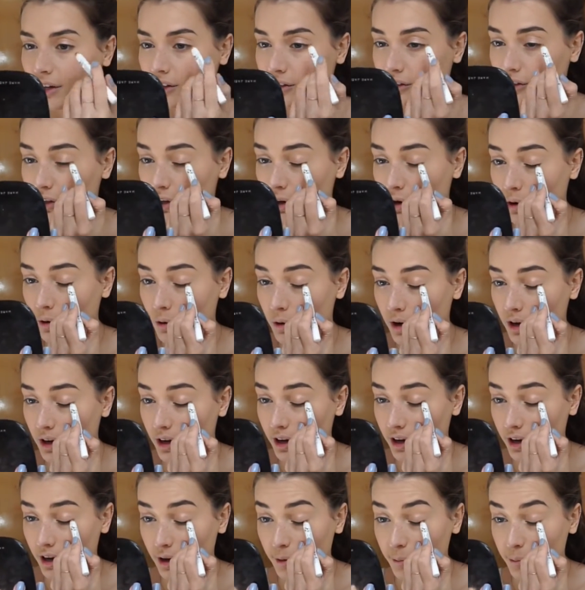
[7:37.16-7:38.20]
So
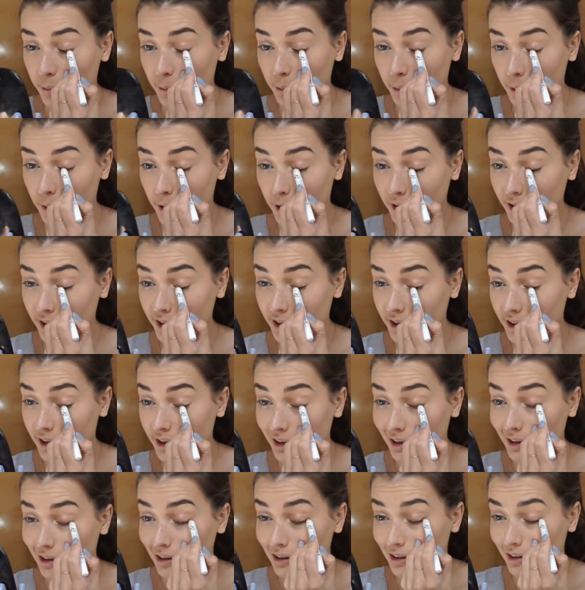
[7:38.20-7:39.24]
I pull it
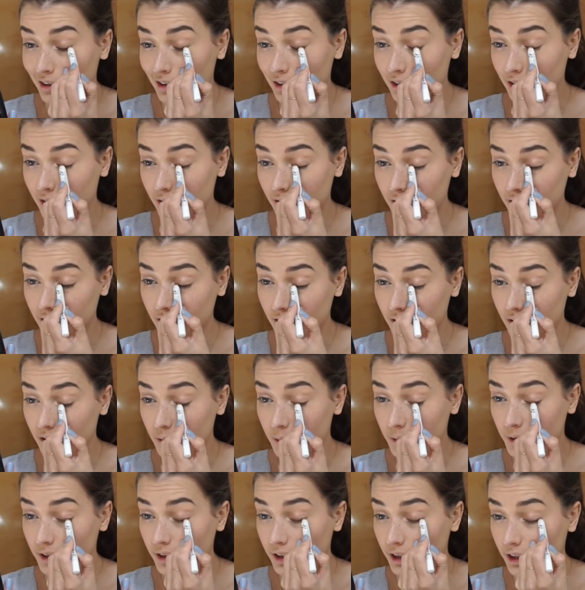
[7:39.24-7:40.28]
in a
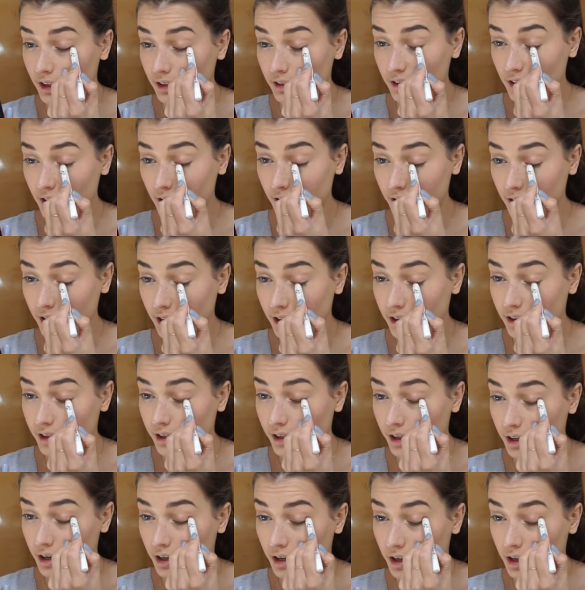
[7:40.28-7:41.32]
little bit like it's
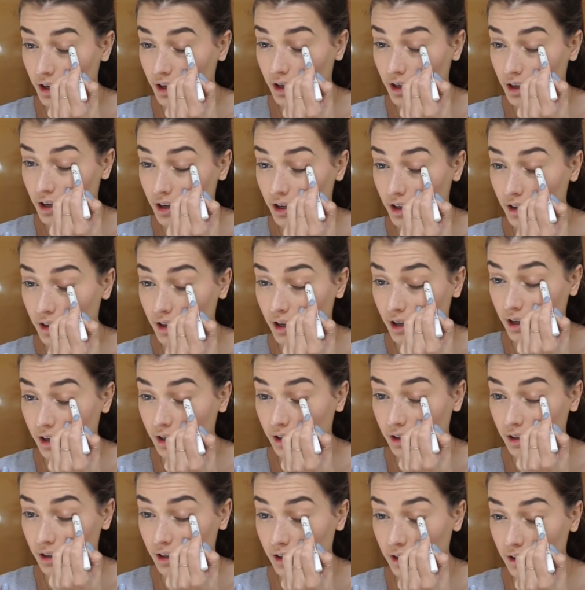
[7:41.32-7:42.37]
eyeliner, and
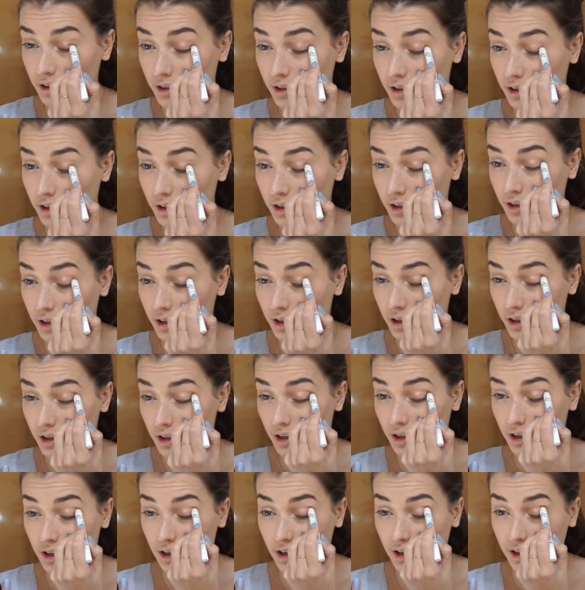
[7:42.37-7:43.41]
then
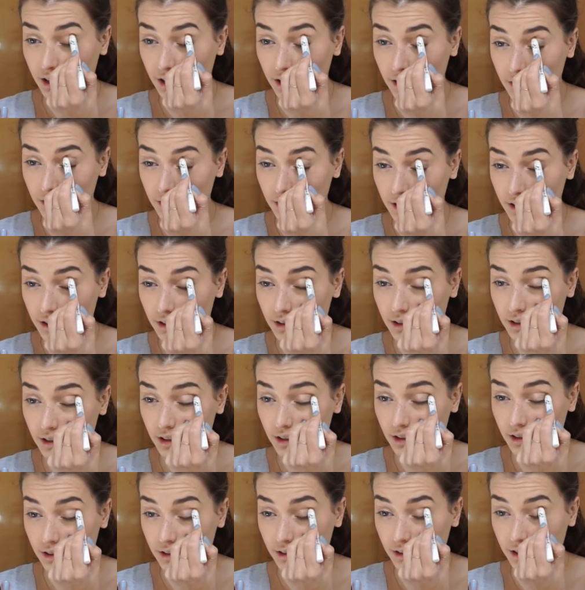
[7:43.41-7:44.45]
I use it
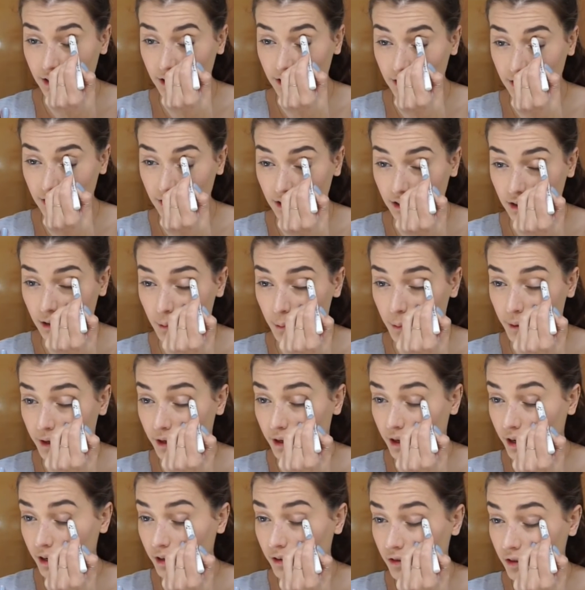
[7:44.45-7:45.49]
in the crease a little
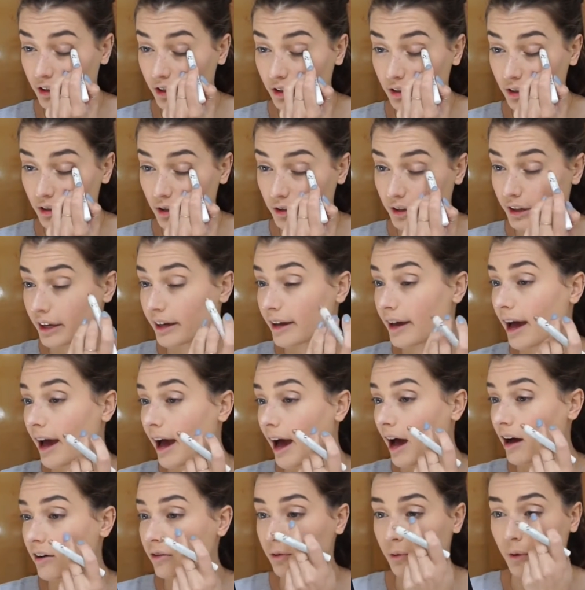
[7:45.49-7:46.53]
bit. I just go like
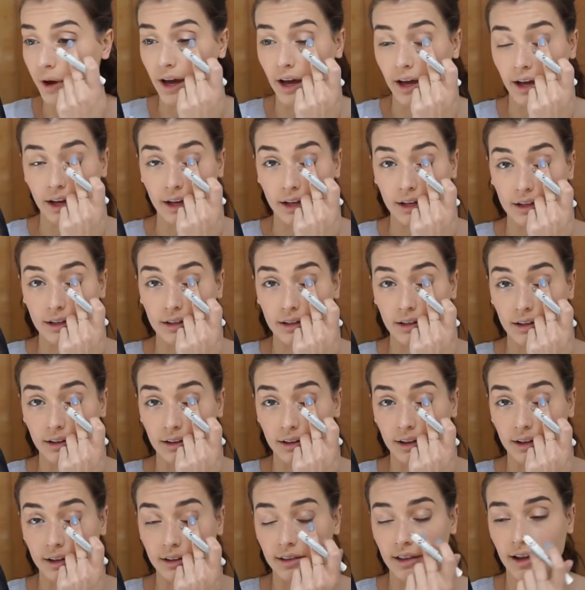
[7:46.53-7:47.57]
halfway
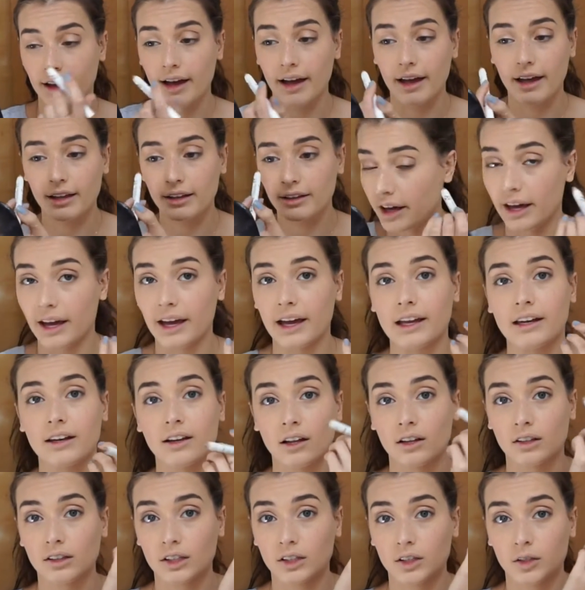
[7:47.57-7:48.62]
in like that,
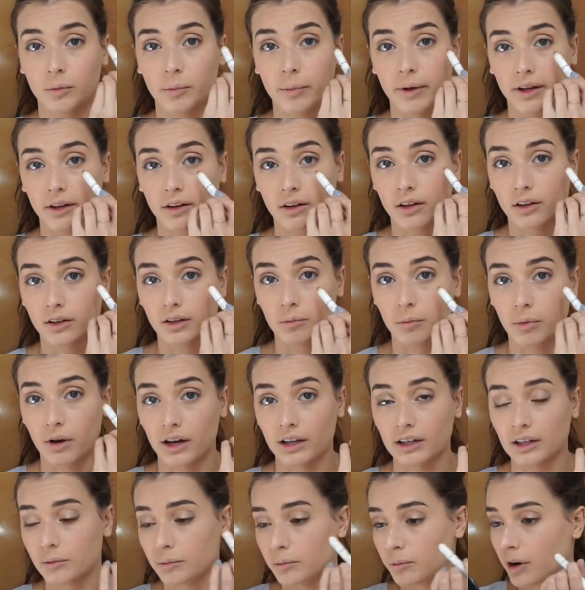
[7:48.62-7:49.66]
and a little bit on the
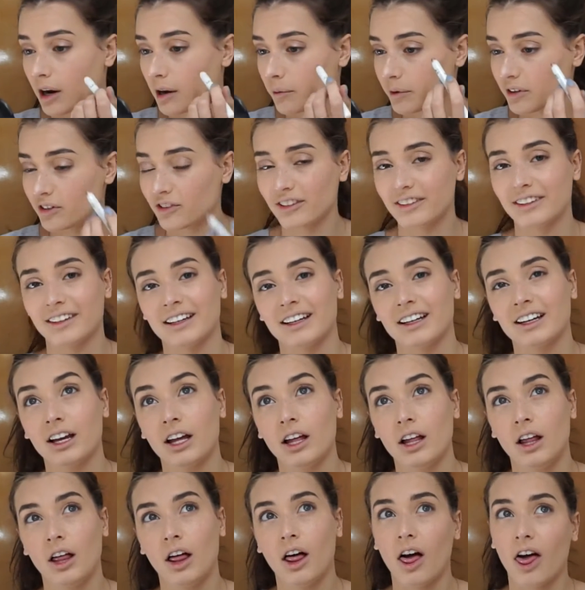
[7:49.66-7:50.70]
bottom, probably just like
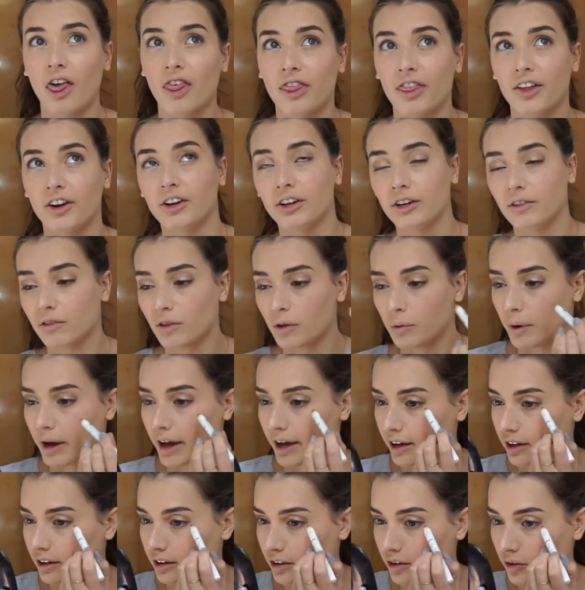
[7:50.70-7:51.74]
a third of the
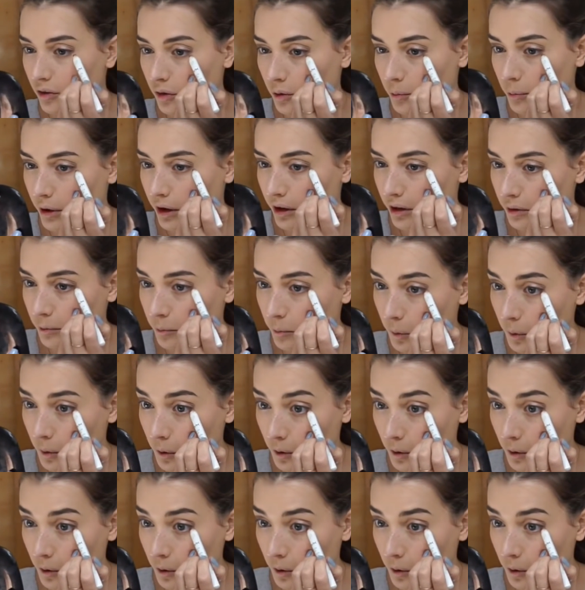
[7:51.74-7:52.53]
way in on the bottom.